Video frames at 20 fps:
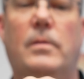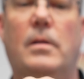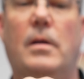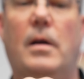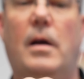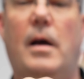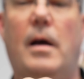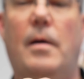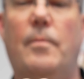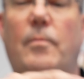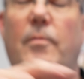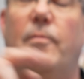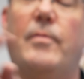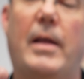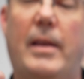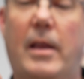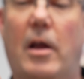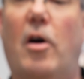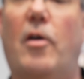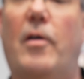In
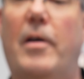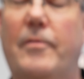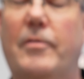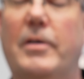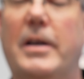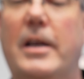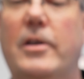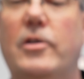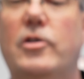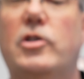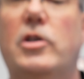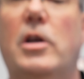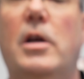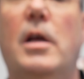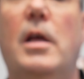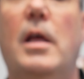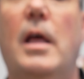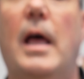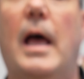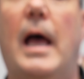fact, they are every inch,
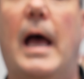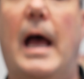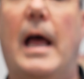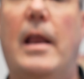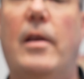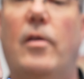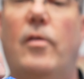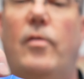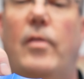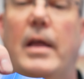and